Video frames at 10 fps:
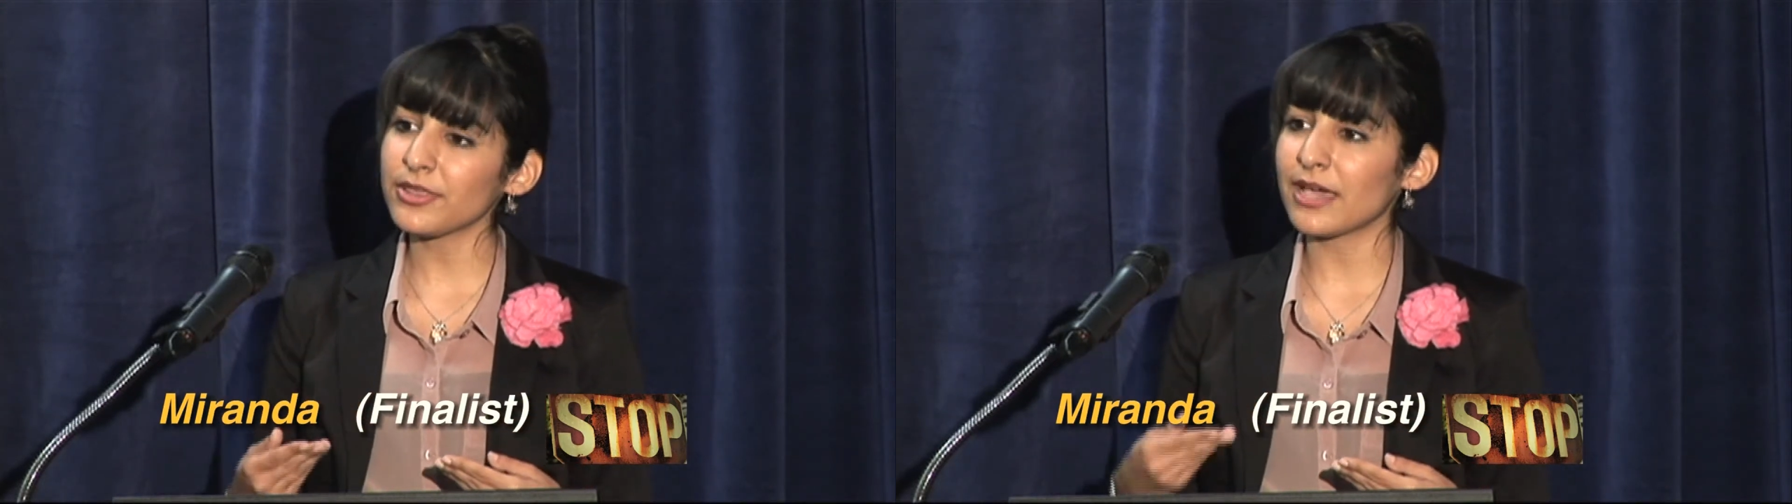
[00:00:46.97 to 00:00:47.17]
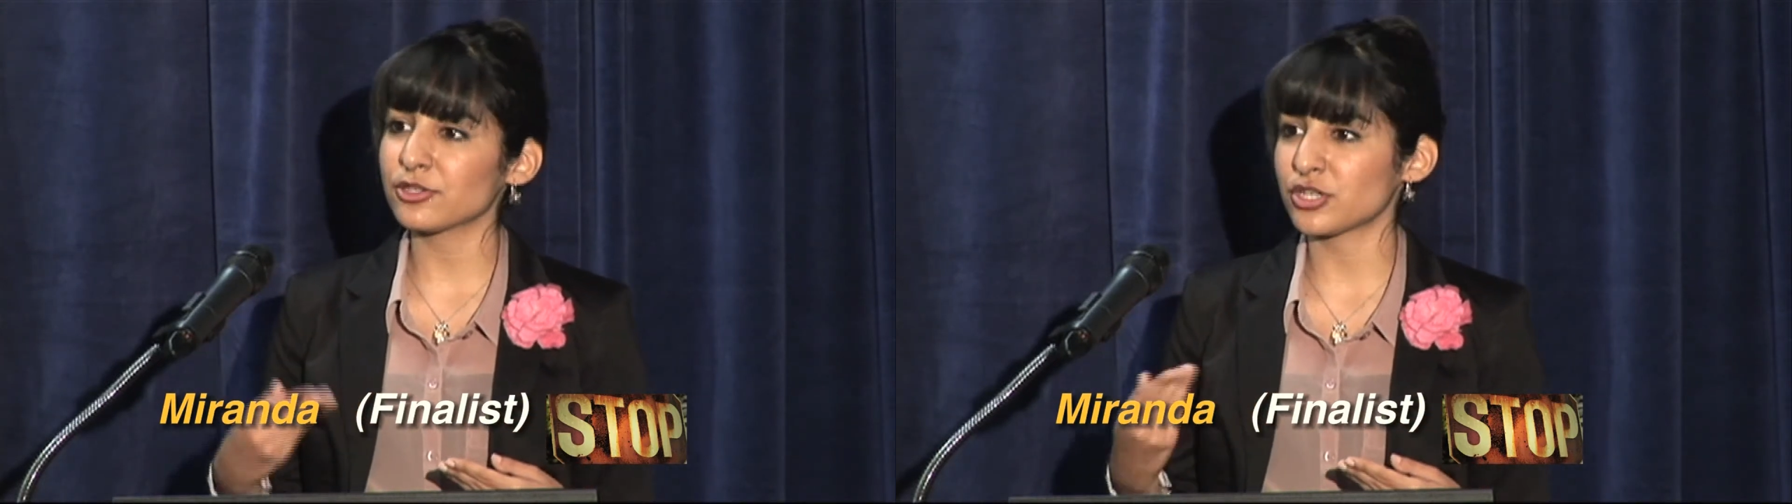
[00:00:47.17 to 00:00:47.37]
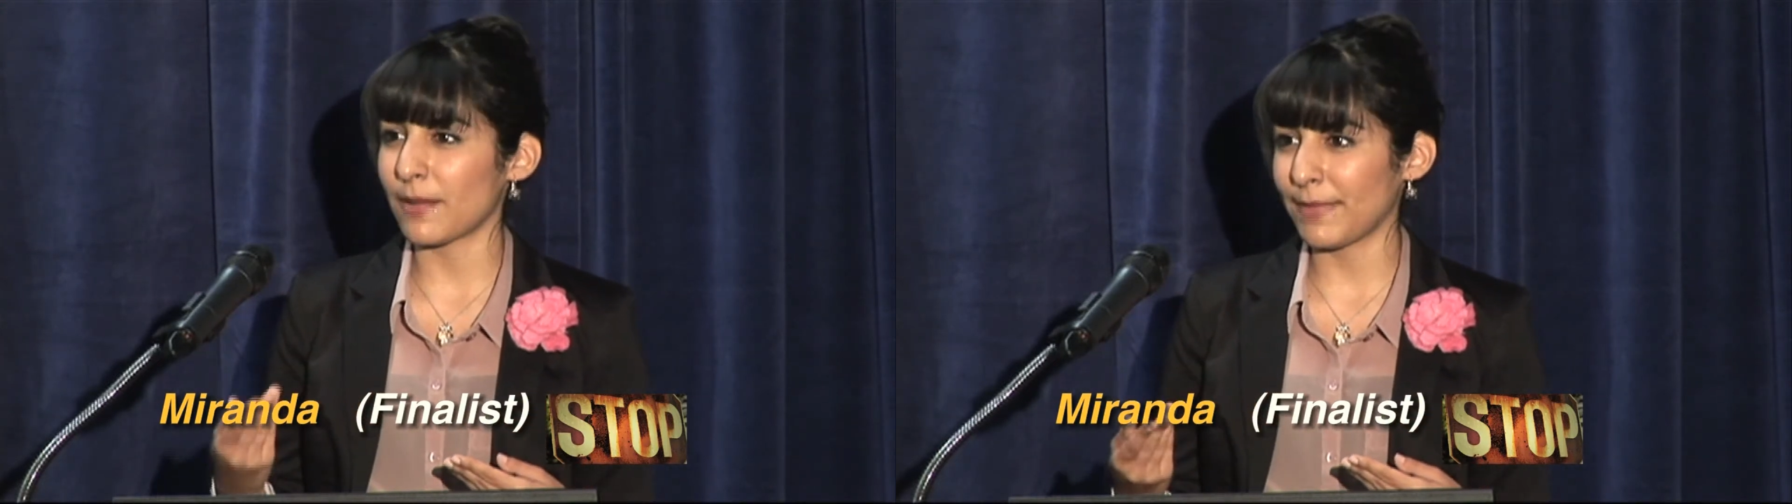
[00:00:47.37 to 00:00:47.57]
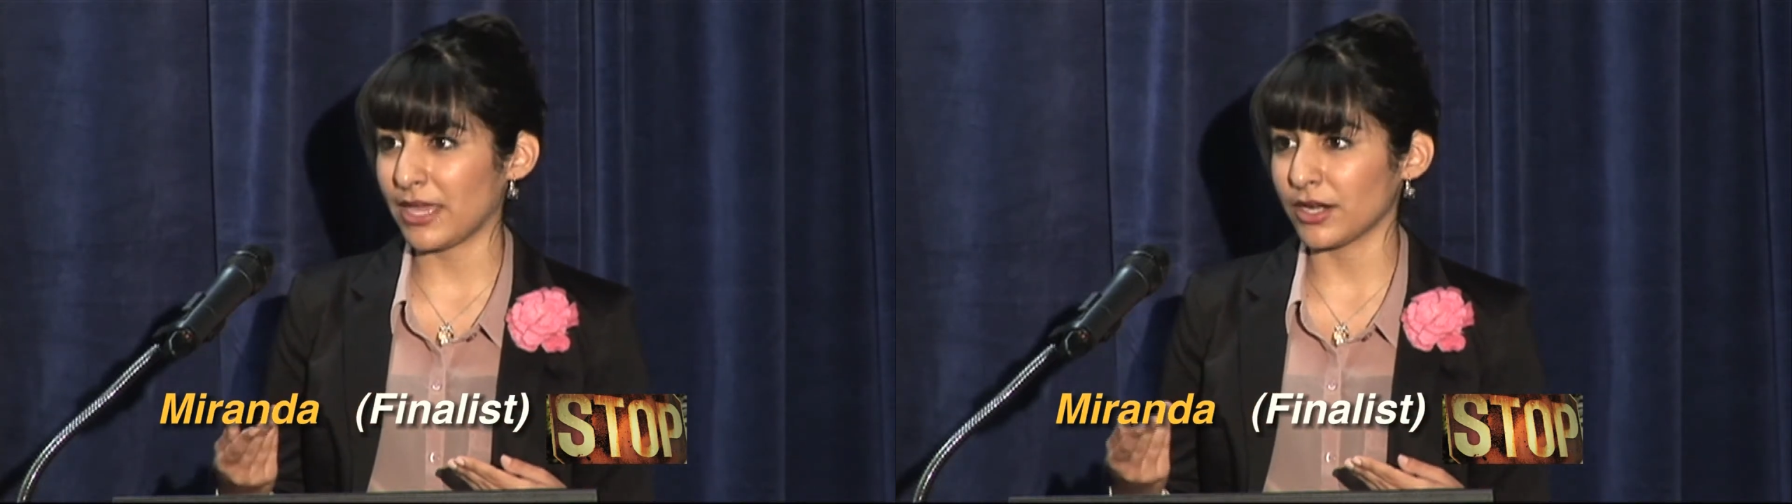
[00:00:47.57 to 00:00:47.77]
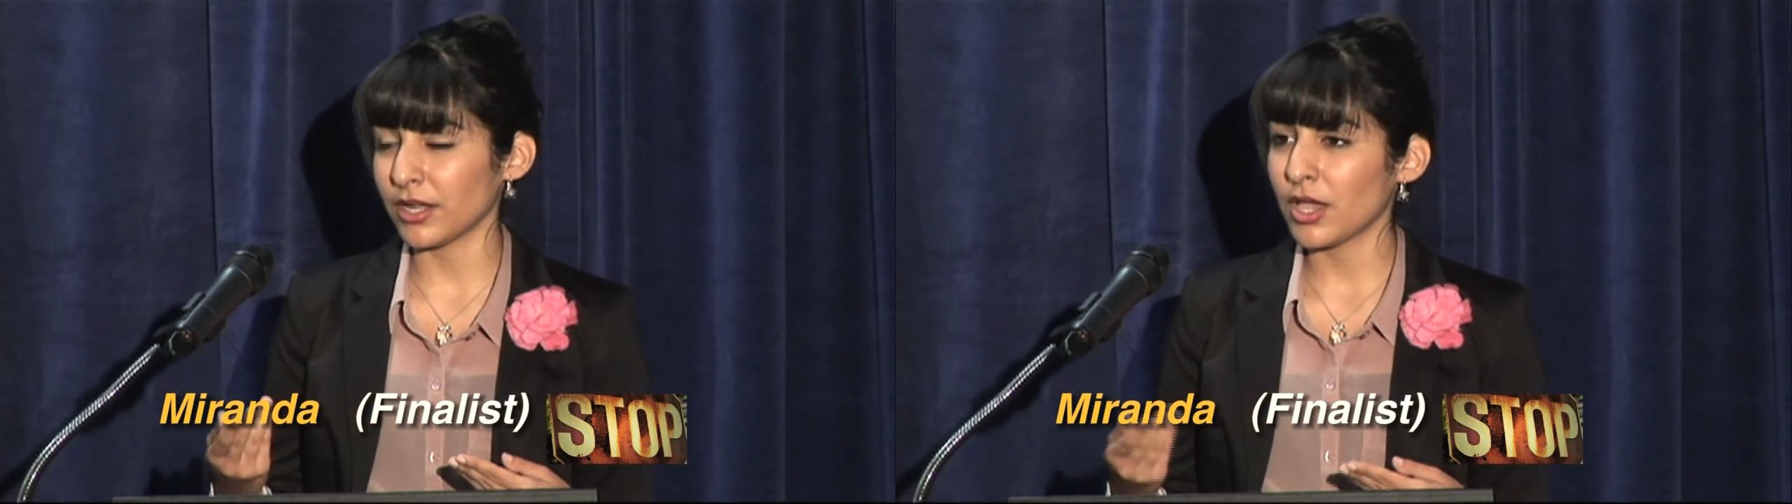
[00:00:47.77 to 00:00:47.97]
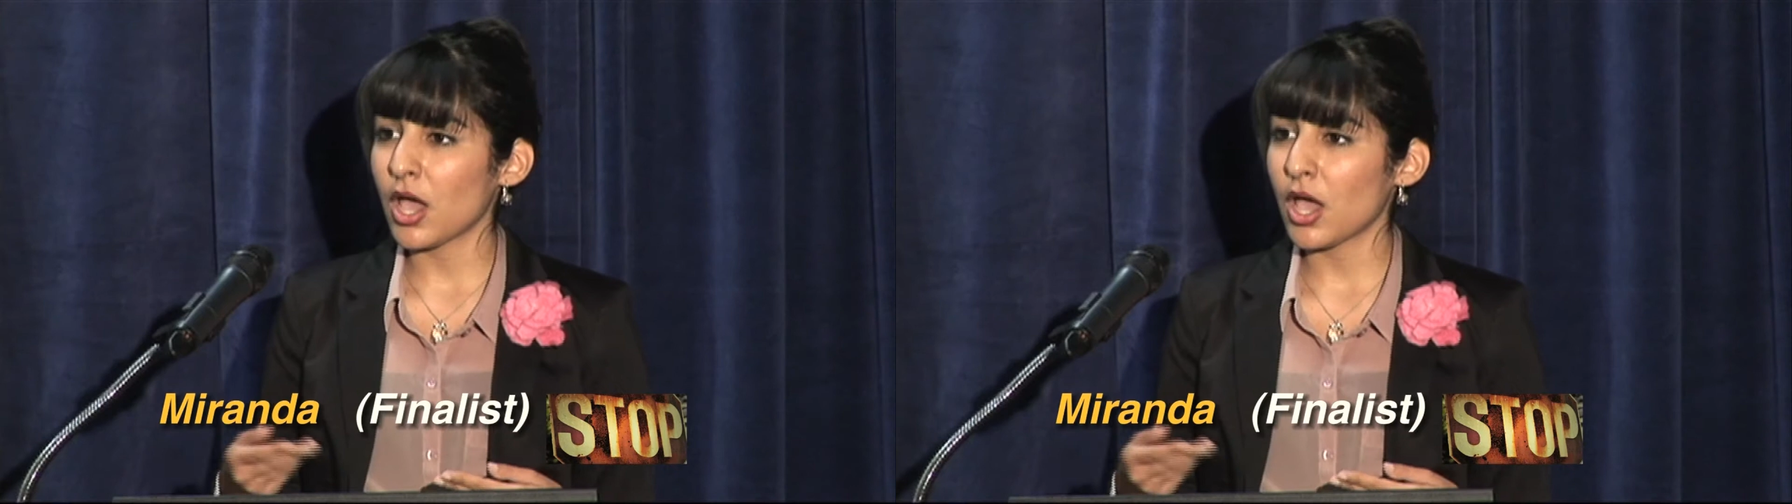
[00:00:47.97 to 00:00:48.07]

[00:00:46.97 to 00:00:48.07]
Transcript: of the House John Boehner,